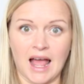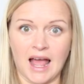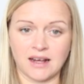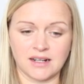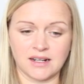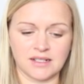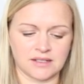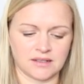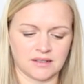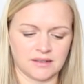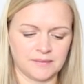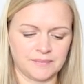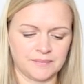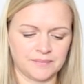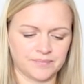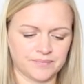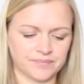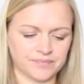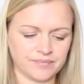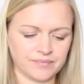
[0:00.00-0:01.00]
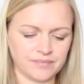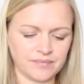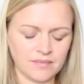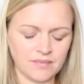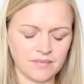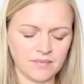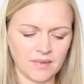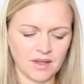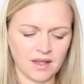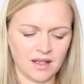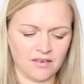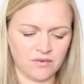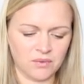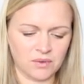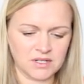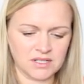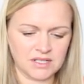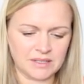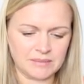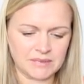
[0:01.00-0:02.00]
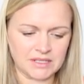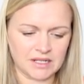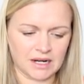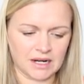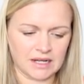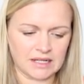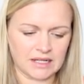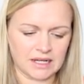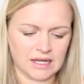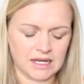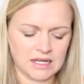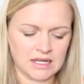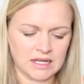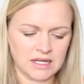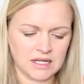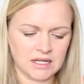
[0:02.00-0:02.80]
excellent. Everyone seems to like it.